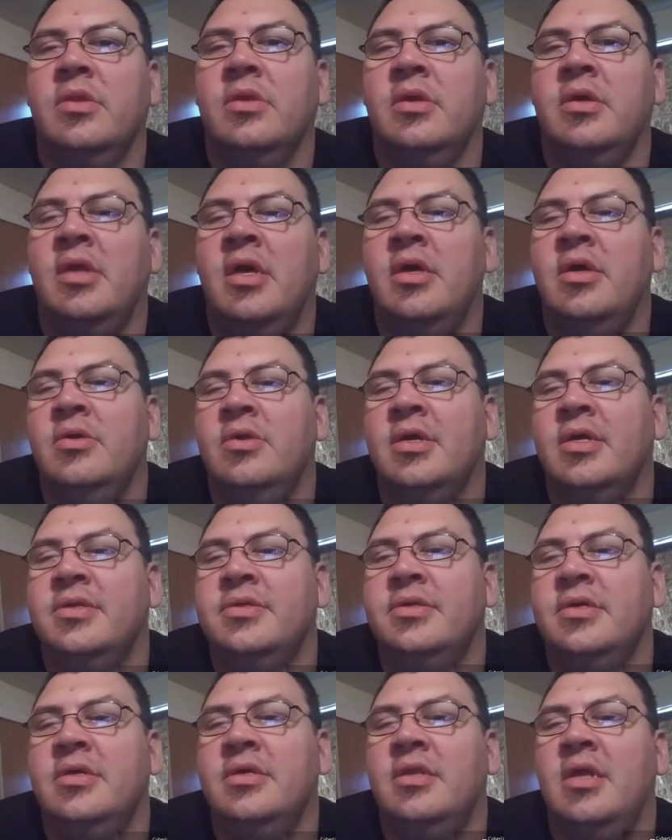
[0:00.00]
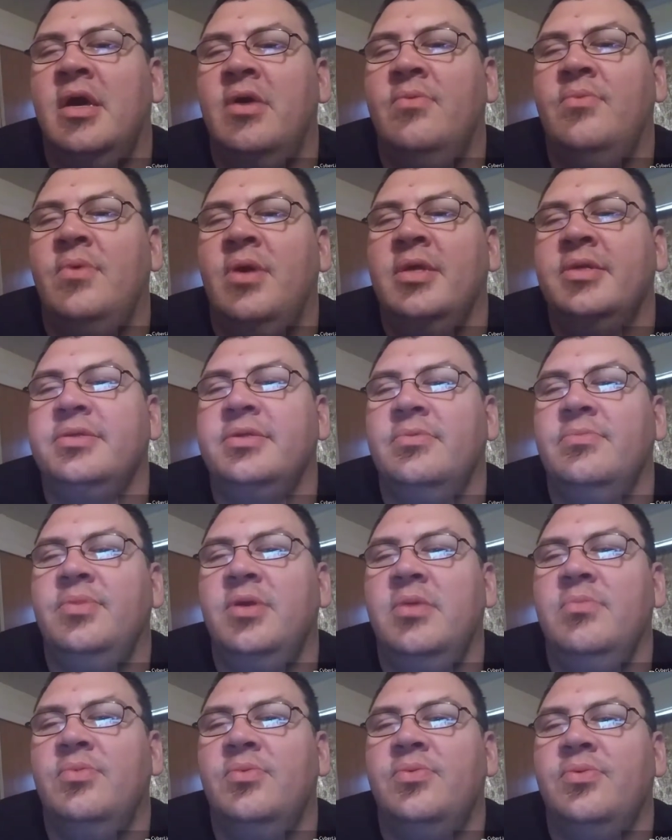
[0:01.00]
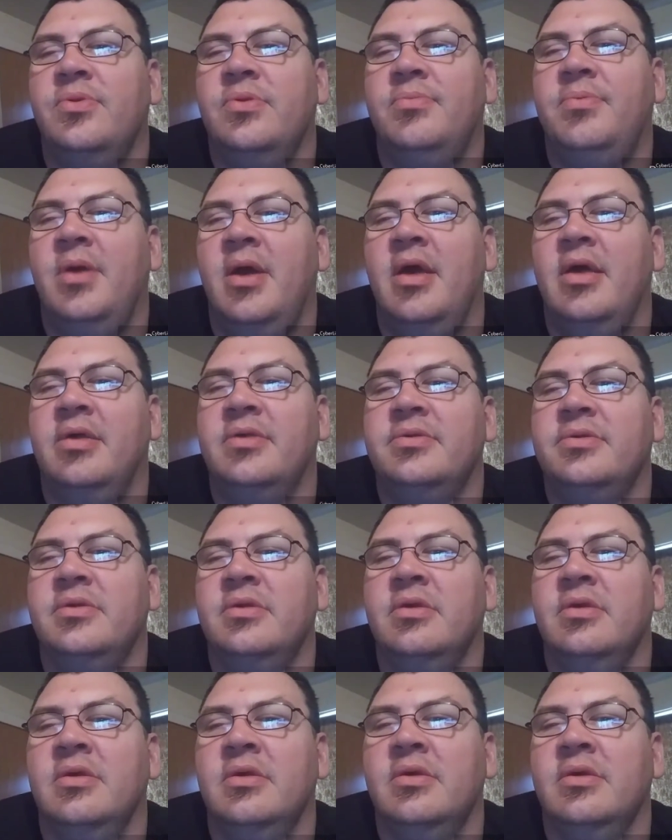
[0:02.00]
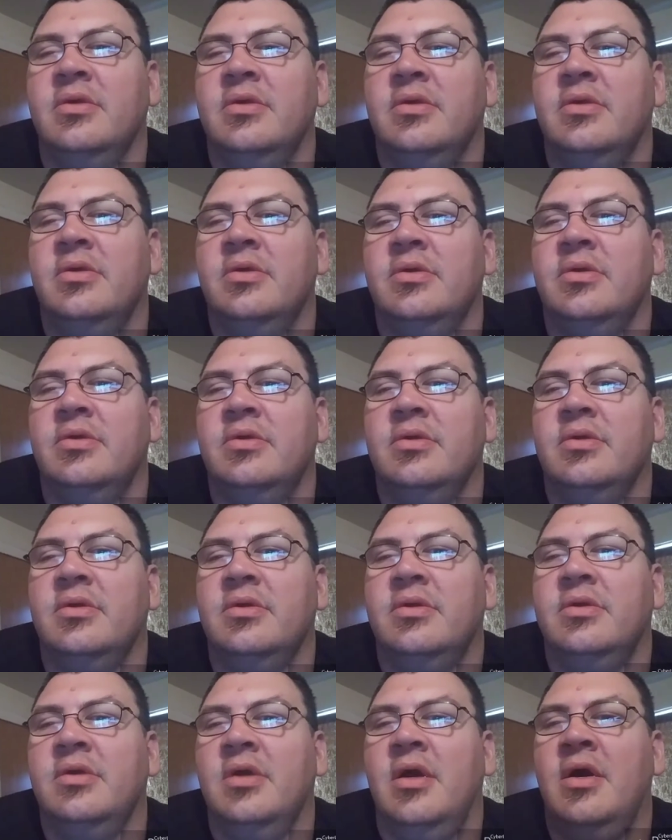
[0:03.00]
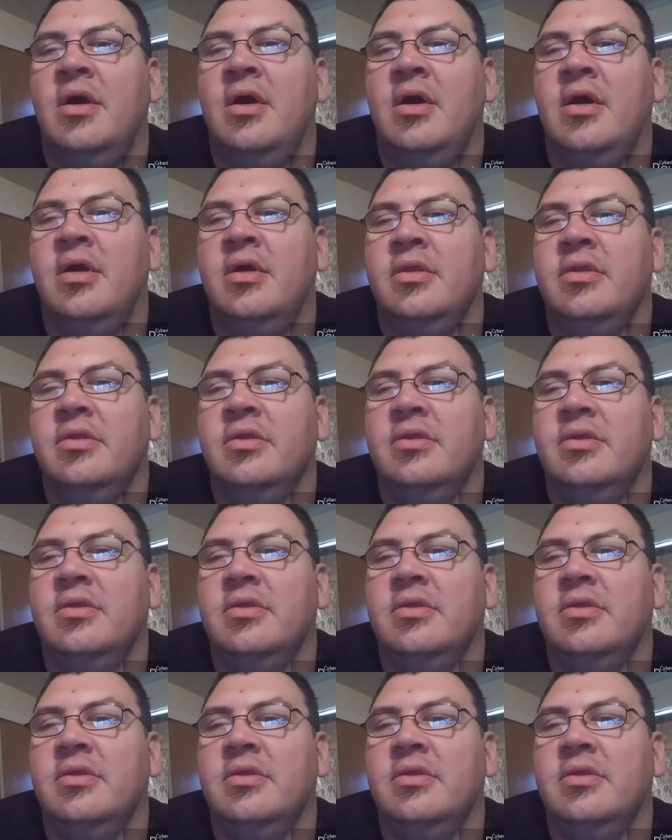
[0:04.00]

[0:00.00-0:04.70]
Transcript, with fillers: And I, like I said, I have watched them people for the past, God,